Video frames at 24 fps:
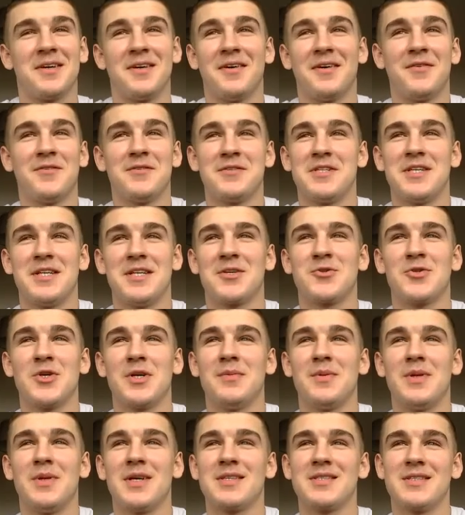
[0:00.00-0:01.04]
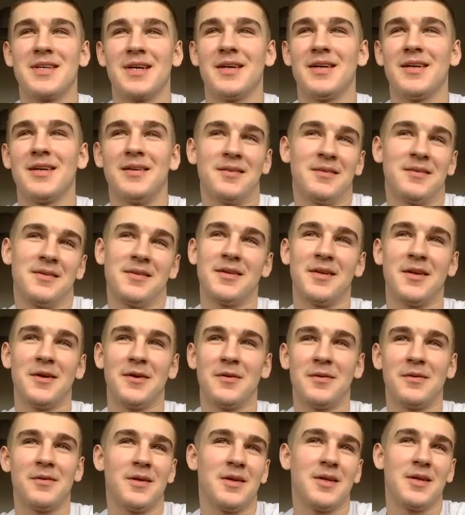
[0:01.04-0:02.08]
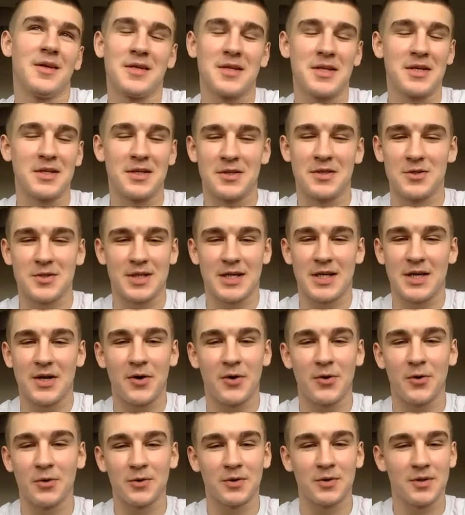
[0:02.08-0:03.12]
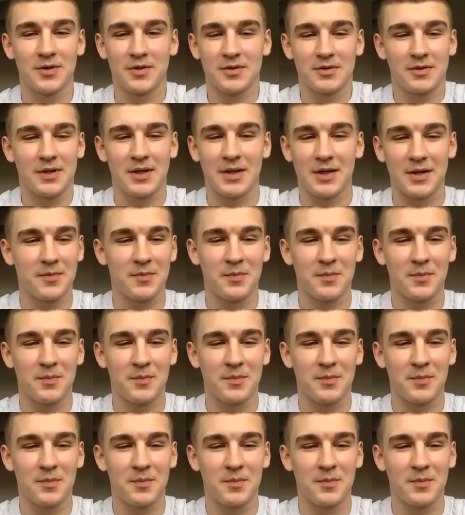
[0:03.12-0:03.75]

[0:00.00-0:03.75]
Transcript: obviously extremely exciting. You know, it doesn't get old. Like